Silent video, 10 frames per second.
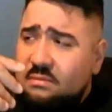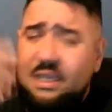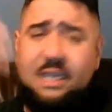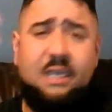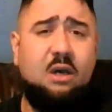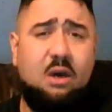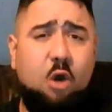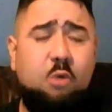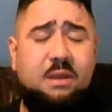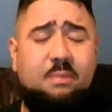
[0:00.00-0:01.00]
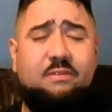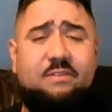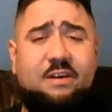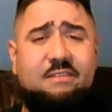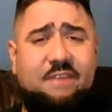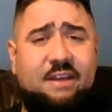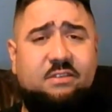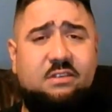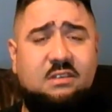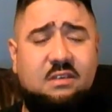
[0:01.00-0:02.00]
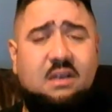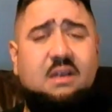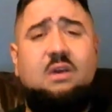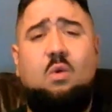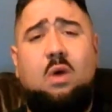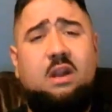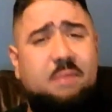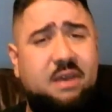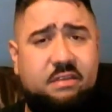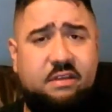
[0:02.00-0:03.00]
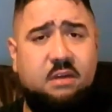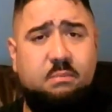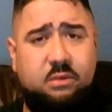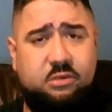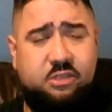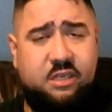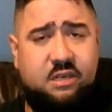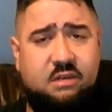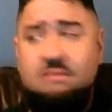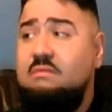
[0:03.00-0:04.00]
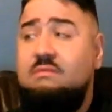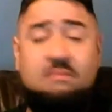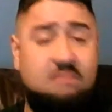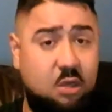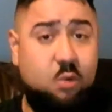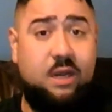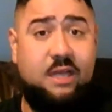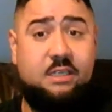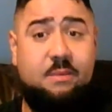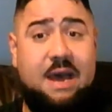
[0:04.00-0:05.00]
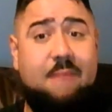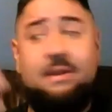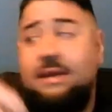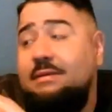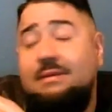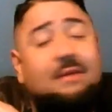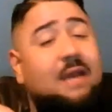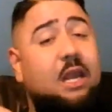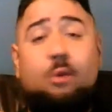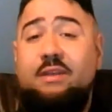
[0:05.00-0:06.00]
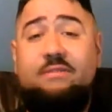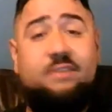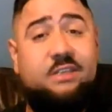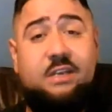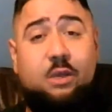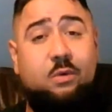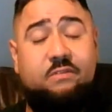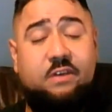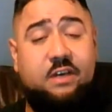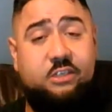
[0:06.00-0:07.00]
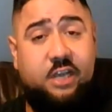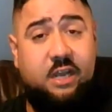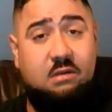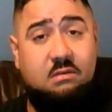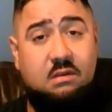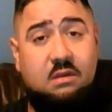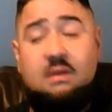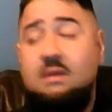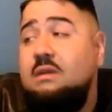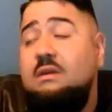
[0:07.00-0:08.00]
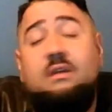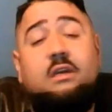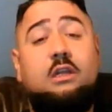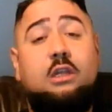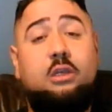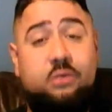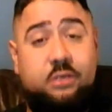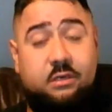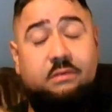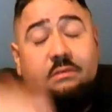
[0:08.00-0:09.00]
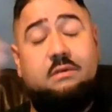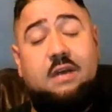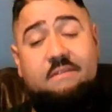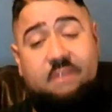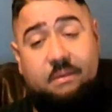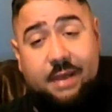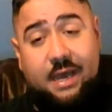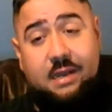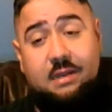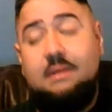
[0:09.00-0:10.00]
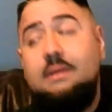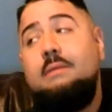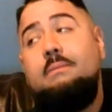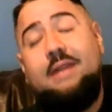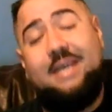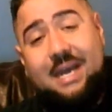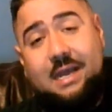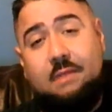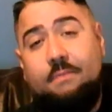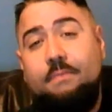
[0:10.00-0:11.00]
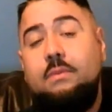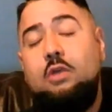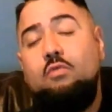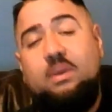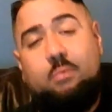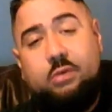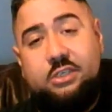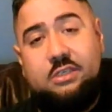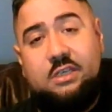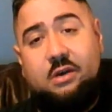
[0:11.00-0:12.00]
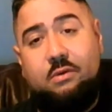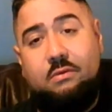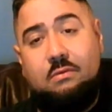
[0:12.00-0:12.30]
He owed people fucking favors, want to be a thug, bullshit. Look what ends up happening. Ain't nobody visiting you in fucking jail. You're a loser. I felt bad, but again, you reap what you sow.